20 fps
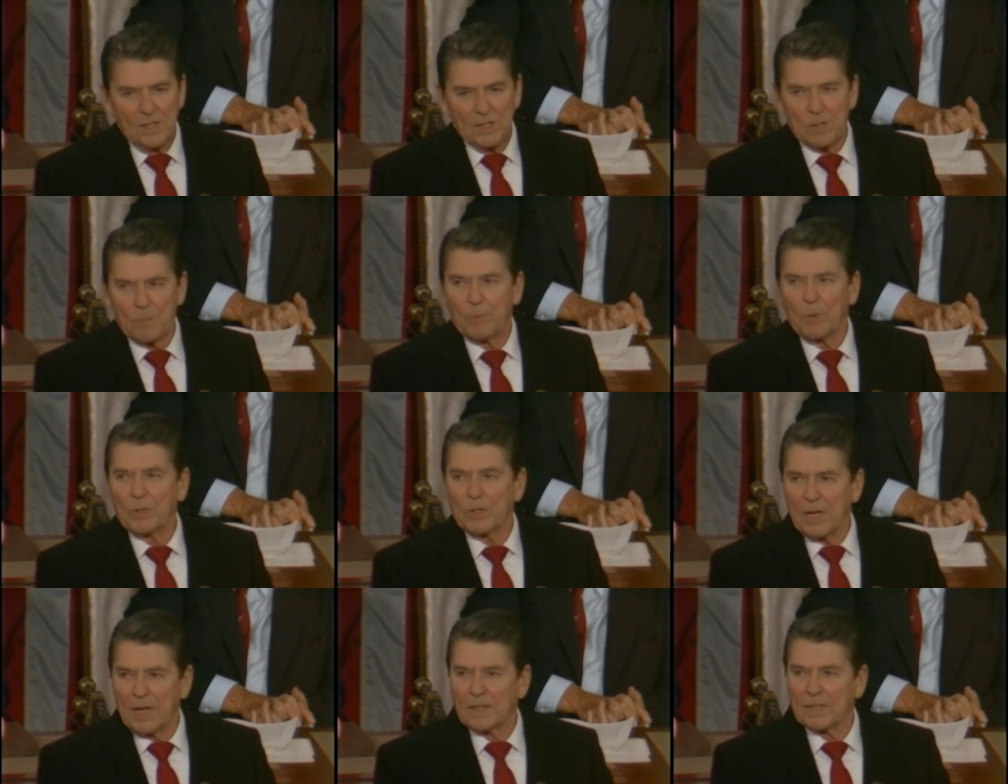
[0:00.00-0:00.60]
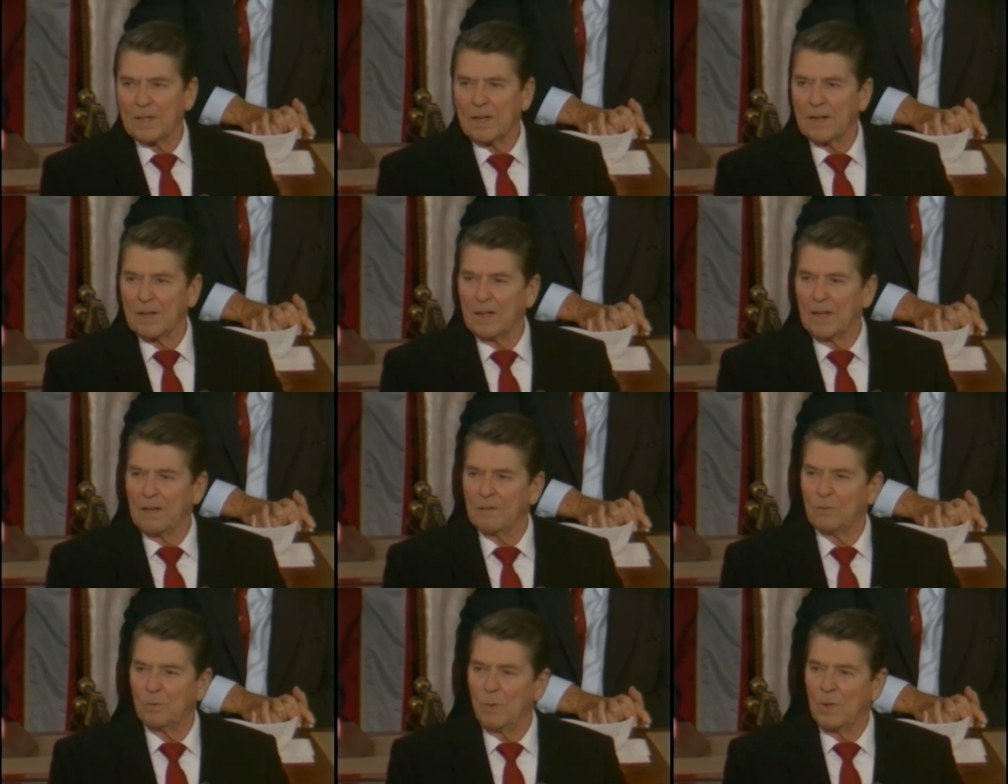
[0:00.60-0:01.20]
to protect our
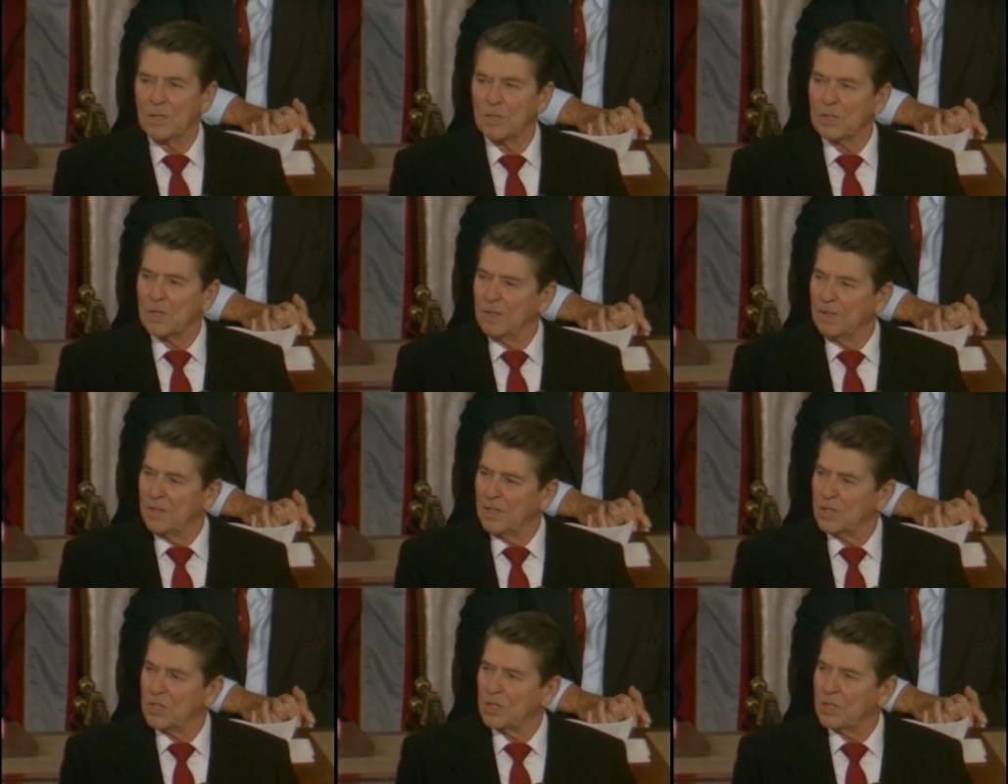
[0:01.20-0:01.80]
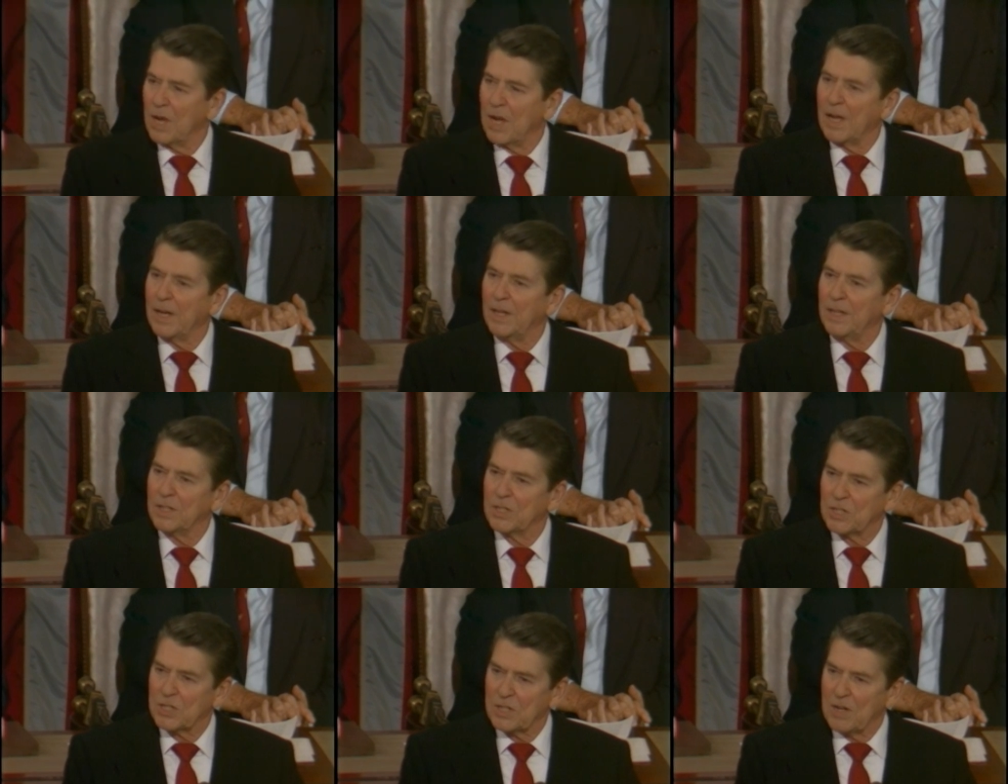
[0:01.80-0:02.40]
loved ones in this
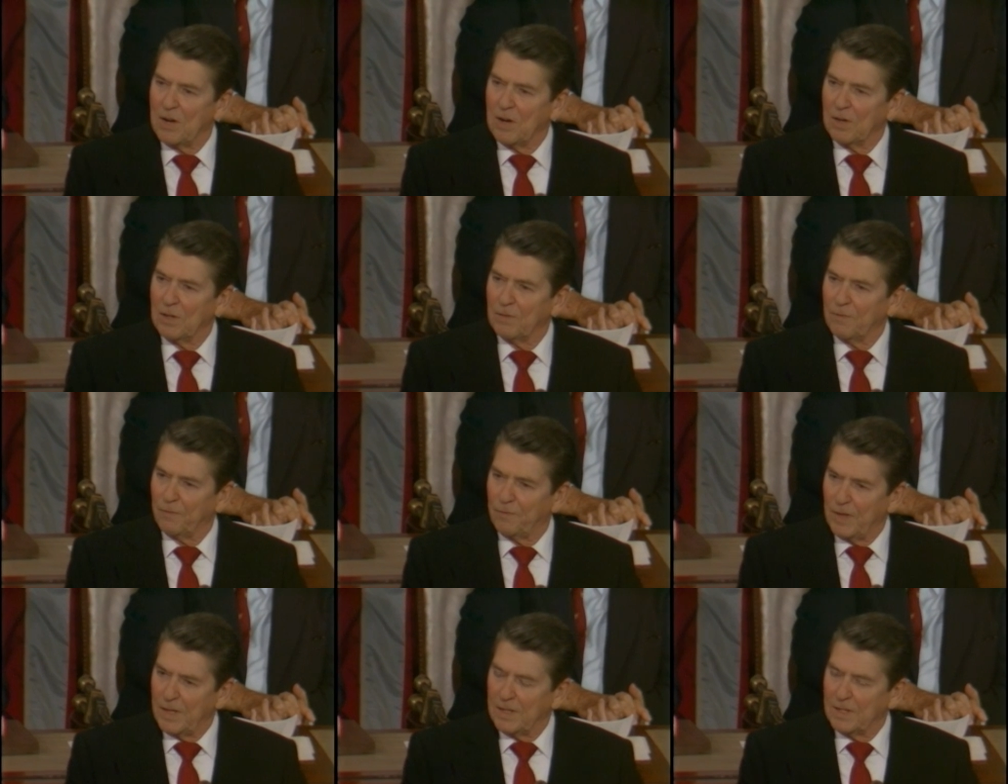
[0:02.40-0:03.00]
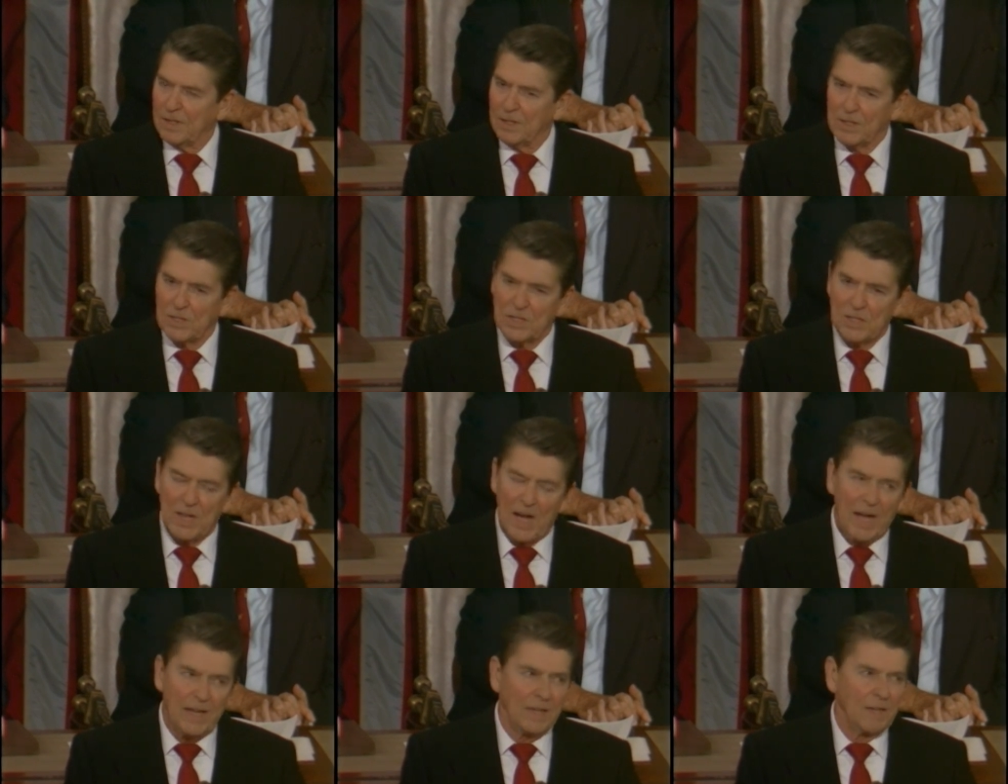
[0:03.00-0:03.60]
shining star of faith that has
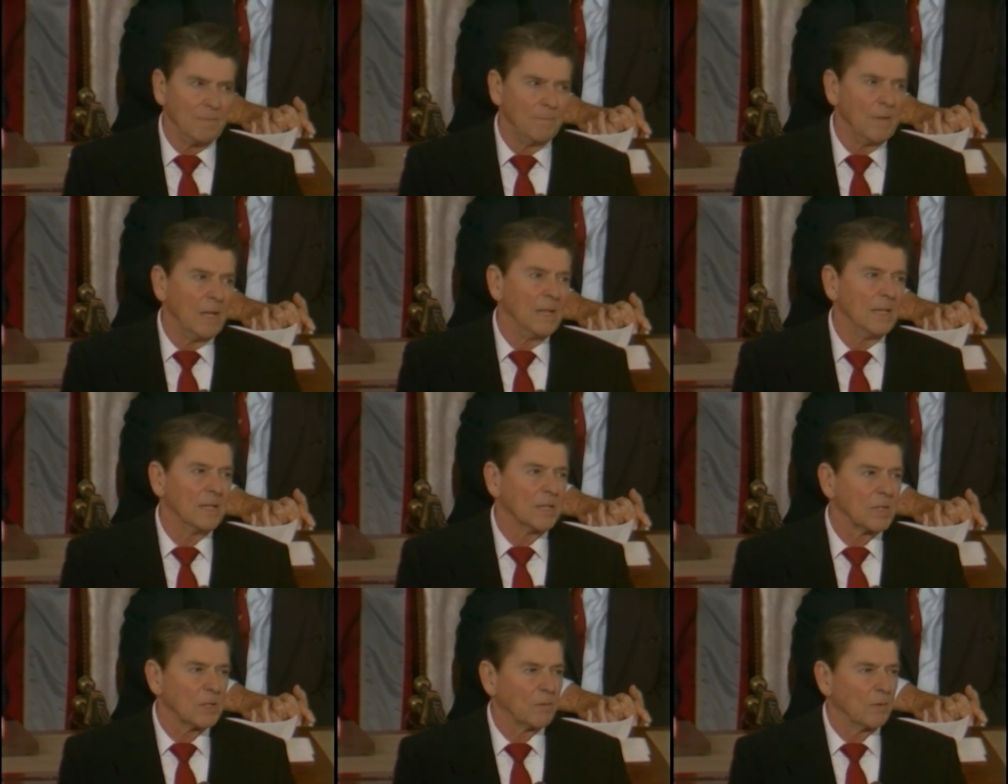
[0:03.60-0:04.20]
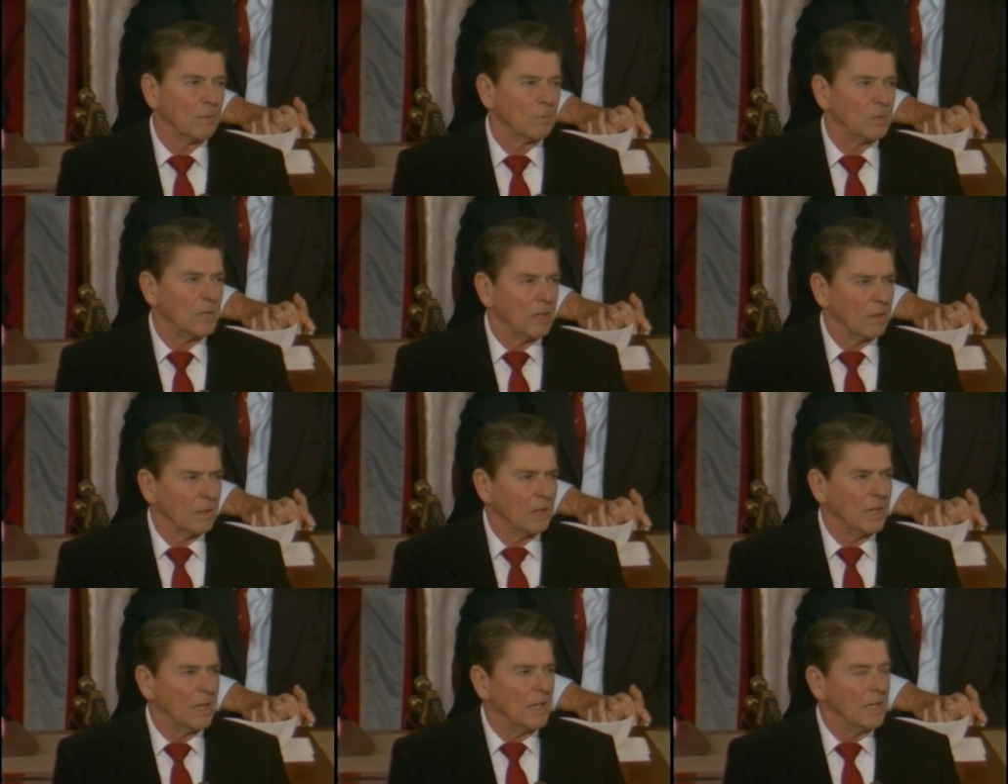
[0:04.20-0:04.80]
guided millions from
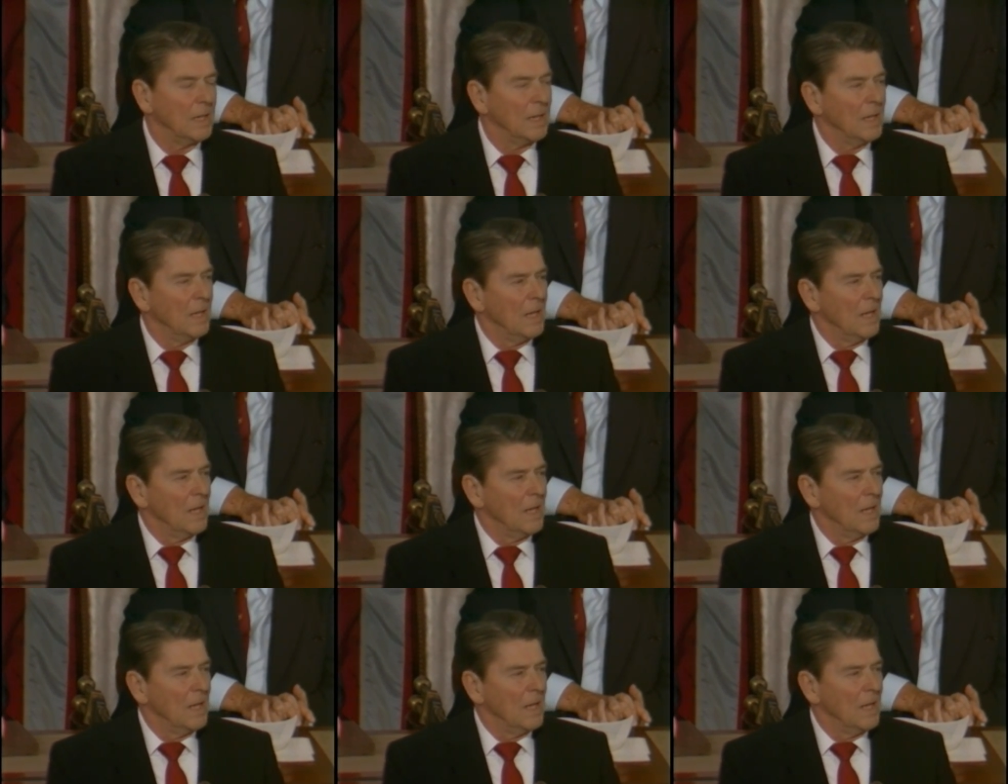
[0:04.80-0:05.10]
tyranny